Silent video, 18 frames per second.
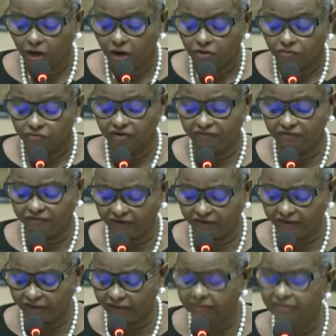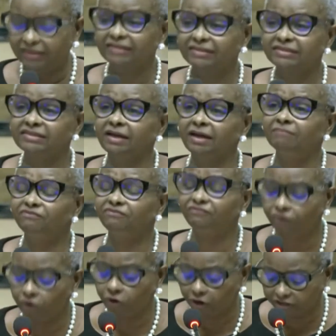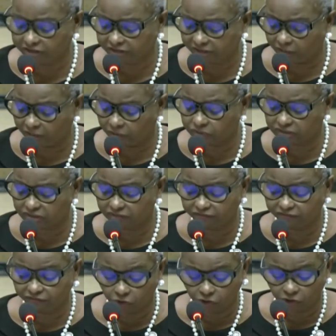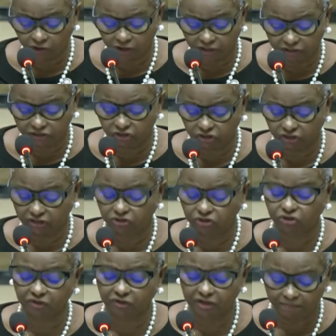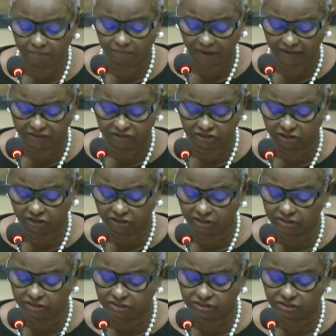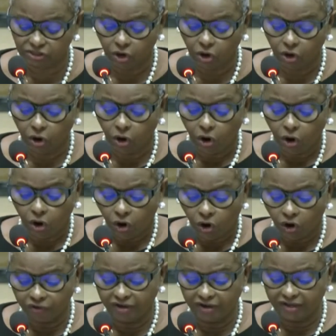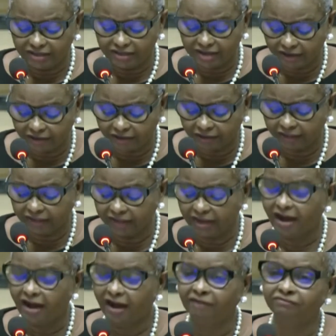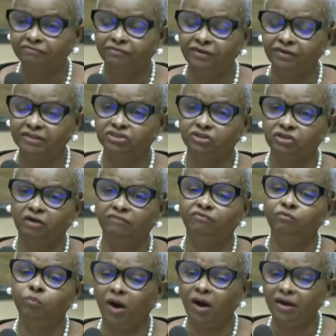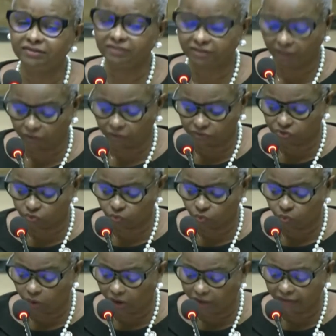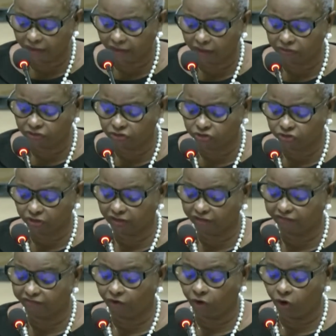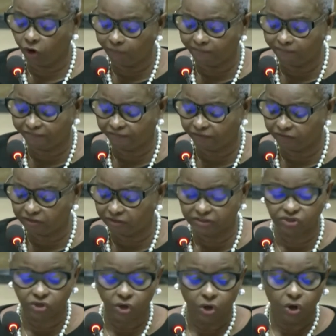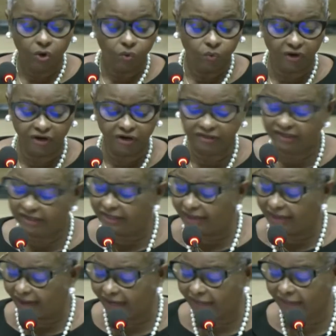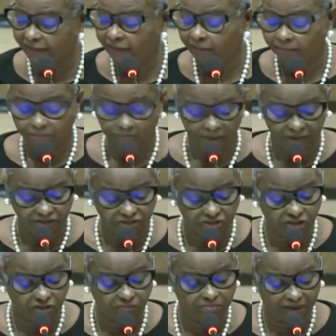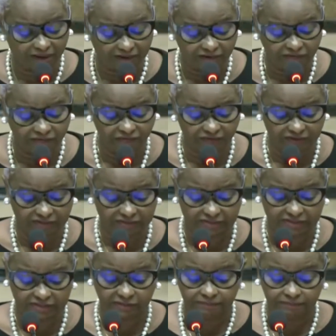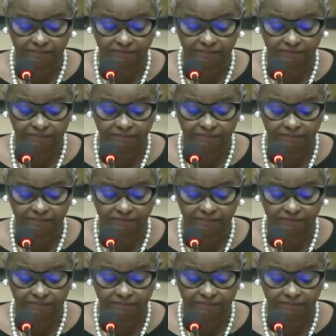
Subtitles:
revealed that some 4,403 pensioners, or a yearly average of 1,100 of hopefuls, were denied pension benefits.